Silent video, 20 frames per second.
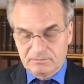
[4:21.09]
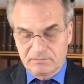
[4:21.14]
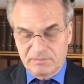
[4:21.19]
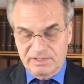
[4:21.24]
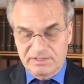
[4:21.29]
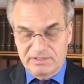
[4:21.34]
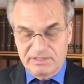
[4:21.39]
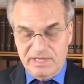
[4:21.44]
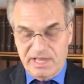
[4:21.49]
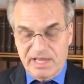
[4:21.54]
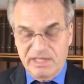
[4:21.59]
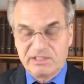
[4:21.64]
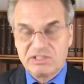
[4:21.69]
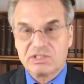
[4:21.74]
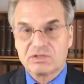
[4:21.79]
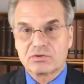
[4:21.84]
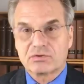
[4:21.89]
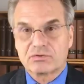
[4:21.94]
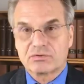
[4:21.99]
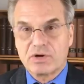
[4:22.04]
But the
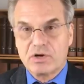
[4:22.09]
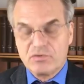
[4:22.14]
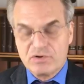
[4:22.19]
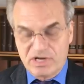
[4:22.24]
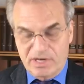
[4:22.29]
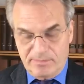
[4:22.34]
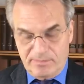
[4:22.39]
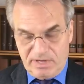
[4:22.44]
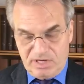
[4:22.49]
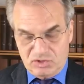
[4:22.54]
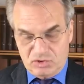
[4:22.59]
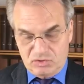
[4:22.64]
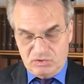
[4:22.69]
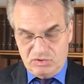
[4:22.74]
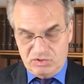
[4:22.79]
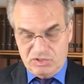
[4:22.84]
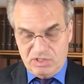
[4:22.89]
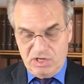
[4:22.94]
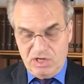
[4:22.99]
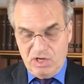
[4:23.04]
anti-corona
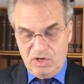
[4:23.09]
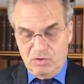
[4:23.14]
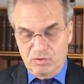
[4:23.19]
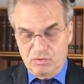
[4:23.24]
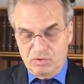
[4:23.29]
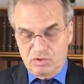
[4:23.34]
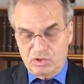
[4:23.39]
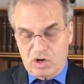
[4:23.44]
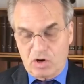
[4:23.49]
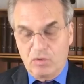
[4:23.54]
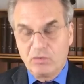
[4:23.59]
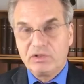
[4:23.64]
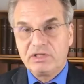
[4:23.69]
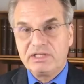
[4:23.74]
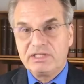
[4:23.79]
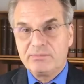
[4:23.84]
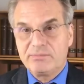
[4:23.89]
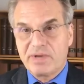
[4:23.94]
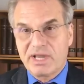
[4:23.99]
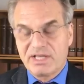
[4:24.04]
measures, whose
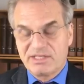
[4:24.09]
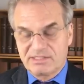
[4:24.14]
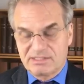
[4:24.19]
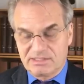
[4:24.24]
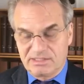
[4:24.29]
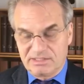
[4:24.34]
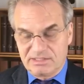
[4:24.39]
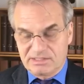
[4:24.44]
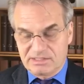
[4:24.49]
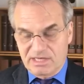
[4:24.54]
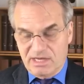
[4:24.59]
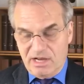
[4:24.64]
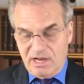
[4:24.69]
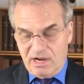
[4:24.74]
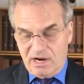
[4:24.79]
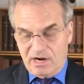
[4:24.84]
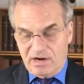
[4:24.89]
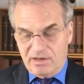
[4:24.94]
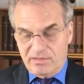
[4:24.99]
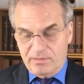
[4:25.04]
only basis
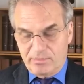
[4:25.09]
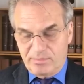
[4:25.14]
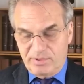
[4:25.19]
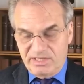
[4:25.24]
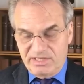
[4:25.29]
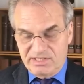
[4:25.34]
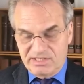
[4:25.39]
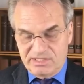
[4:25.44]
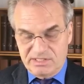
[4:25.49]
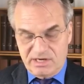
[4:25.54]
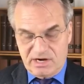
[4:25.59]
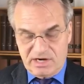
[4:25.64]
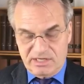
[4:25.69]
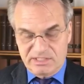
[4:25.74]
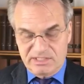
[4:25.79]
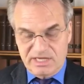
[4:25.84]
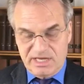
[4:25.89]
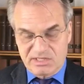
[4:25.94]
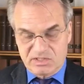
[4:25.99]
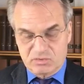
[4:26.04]
are the PCR
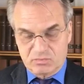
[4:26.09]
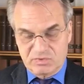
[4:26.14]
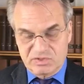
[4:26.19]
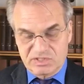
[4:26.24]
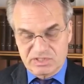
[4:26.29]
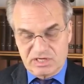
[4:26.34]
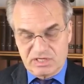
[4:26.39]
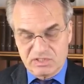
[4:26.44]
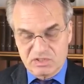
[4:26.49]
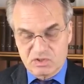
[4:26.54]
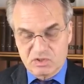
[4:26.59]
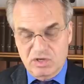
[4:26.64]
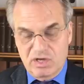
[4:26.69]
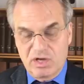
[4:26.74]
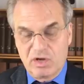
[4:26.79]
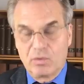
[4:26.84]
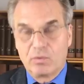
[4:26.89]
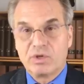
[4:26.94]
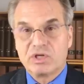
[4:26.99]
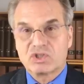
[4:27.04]
test results,
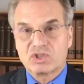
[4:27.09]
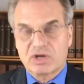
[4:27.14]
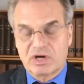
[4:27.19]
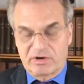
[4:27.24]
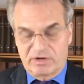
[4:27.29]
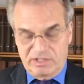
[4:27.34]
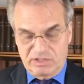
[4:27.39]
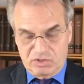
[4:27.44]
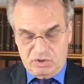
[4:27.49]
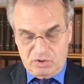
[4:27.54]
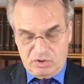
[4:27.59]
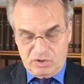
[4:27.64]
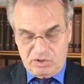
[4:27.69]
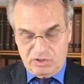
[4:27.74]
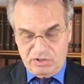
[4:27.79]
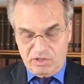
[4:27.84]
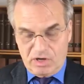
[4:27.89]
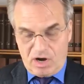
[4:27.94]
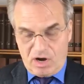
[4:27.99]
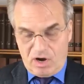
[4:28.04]
which are in
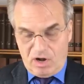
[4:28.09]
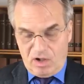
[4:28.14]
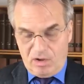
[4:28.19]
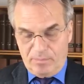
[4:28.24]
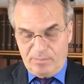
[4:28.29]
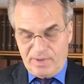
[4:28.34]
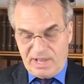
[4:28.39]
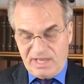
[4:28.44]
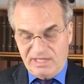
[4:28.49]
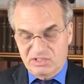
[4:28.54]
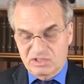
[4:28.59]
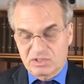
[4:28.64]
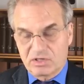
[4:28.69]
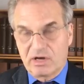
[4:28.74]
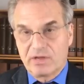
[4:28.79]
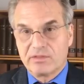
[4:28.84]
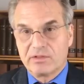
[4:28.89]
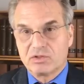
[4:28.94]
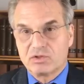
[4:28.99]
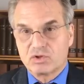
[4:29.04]
turn all based
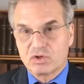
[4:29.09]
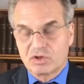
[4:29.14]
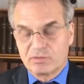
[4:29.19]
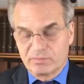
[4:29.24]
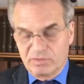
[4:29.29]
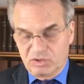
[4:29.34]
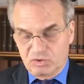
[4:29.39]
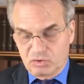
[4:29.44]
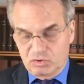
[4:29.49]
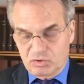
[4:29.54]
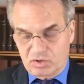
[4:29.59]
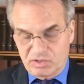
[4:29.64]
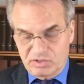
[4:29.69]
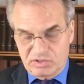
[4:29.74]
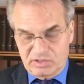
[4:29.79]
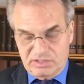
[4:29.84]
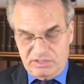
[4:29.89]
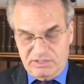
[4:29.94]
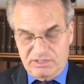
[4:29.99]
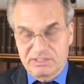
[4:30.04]
on the German
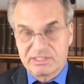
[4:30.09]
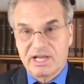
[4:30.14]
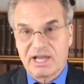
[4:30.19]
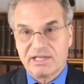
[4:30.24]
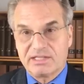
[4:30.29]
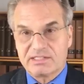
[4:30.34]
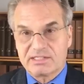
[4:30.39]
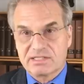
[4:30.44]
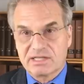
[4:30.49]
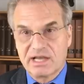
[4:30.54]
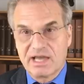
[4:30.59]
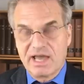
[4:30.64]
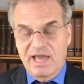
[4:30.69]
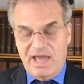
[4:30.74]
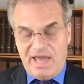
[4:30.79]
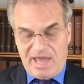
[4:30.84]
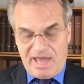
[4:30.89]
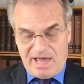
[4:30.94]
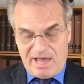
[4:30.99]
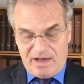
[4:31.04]
Drosten test,
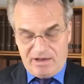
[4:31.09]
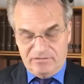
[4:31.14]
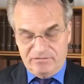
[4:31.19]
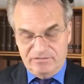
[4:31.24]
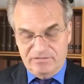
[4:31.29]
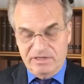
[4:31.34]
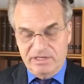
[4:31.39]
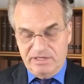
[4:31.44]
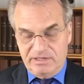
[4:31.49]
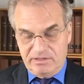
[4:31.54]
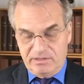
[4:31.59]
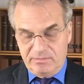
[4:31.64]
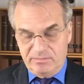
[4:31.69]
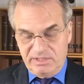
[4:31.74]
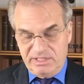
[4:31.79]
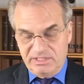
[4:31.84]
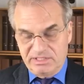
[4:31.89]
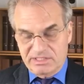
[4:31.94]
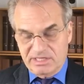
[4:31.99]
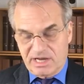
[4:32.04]
have, in the
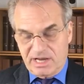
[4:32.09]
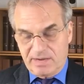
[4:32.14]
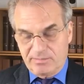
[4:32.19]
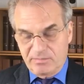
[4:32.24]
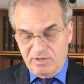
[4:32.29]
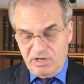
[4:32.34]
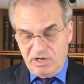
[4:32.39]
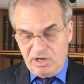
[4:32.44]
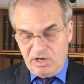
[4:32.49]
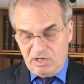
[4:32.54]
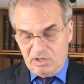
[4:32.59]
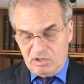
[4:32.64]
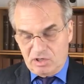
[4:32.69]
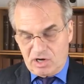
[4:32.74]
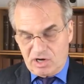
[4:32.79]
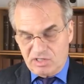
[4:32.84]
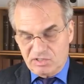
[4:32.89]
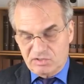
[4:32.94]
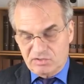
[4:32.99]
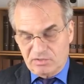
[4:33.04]
meantime,
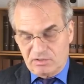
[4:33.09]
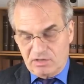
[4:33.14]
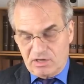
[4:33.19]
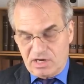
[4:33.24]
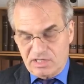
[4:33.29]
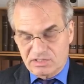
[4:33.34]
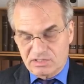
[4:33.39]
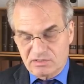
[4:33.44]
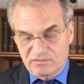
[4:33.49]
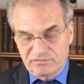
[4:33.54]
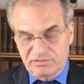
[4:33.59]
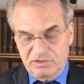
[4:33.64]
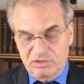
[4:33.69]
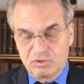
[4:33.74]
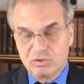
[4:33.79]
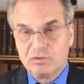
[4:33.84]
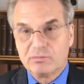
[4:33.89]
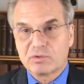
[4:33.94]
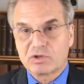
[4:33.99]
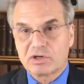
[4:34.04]
caused the loss of
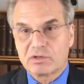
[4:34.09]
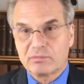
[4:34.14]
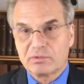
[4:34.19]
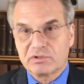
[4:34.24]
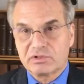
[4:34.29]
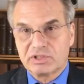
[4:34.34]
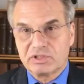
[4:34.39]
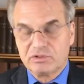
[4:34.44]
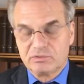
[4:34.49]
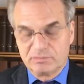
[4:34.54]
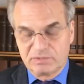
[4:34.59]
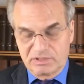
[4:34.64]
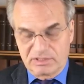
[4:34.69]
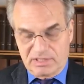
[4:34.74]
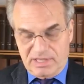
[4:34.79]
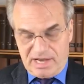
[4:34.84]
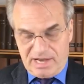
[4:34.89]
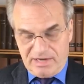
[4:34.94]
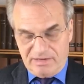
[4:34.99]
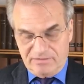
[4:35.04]
innumerable human
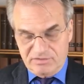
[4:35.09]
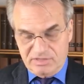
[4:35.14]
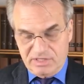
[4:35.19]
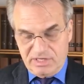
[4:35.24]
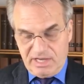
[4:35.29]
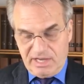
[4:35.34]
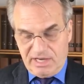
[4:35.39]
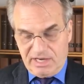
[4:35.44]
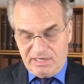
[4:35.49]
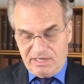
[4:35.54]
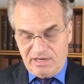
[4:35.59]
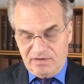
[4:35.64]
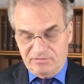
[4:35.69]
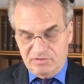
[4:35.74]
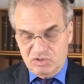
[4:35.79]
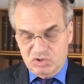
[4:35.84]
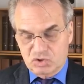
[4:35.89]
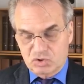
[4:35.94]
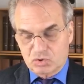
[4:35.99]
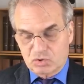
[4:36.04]
lives and have
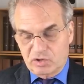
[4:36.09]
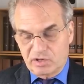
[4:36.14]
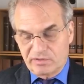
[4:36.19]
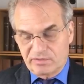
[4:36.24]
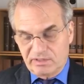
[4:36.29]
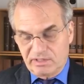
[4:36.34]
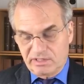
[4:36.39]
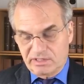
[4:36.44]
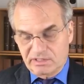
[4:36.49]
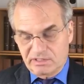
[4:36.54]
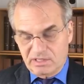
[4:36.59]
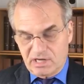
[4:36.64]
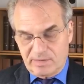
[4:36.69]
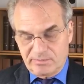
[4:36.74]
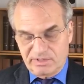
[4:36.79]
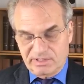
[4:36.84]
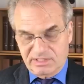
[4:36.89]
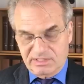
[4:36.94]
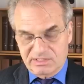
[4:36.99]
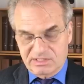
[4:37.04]
destroyed the
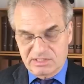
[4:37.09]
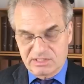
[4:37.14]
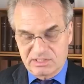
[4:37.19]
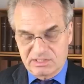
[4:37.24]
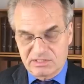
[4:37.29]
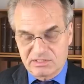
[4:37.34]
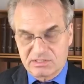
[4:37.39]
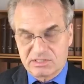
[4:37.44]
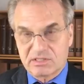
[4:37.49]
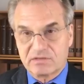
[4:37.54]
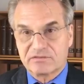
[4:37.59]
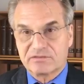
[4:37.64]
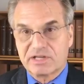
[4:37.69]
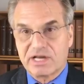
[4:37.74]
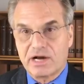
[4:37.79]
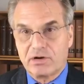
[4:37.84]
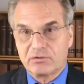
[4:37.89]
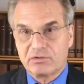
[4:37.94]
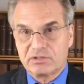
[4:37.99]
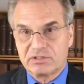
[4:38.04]
economic existence of
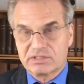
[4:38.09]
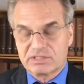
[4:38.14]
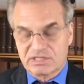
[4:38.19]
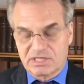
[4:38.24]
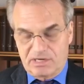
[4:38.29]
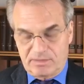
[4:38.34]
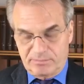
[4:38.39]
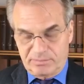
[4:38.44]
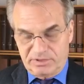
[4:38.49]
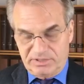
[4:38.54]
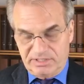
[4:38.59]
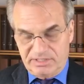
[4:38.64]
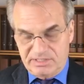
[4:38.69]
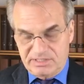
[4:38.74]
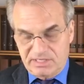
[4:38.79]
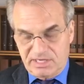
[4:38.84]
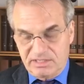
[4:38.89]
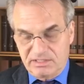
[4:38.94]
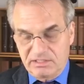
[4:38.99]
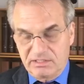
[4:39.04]
countless
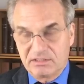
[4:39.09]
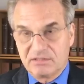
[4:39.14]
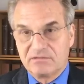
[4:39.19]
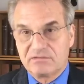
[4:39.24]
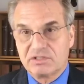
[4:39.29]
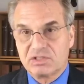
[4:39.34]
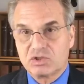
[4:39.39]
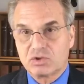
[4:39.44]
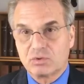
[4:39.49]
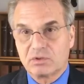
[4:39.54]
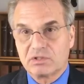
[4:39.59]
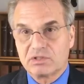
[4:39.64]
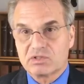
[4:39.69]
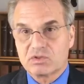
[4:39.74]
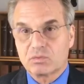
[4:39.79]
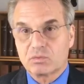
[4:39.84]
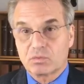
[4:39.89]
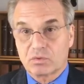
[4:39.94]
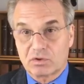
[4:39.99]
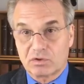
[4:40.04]
companies and
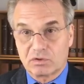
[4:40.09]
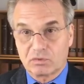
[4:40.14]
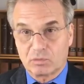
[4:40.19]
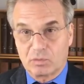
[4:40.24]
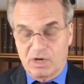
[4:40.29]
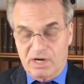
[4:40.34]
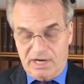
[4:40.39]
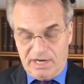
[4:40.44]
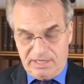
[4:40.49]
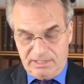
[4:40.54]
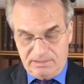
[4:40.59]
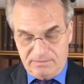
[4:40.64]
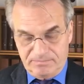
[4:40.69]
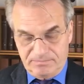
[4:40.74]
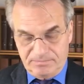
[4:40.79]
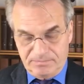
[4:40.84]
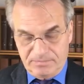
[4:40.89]
individuals worldwide.